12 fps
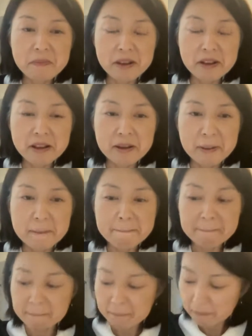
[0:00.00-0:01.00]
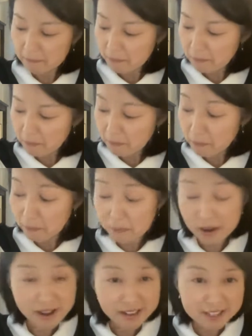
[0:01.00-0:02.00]
um,
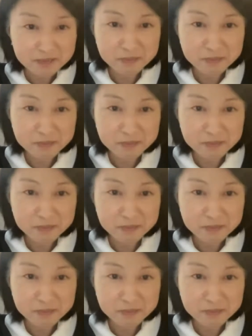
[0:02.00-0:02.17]
Boss